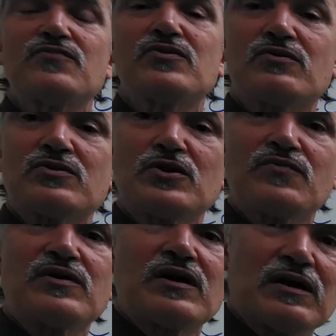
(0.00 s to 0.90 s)
if you're
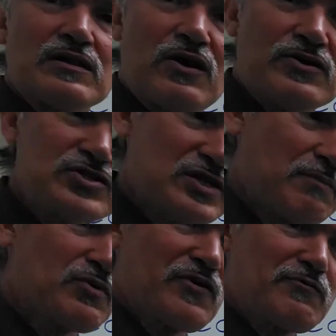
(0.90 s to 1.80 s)
serving a large
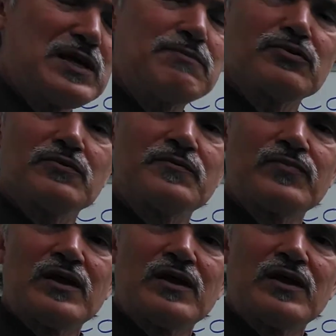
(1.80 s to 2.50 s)
number of people.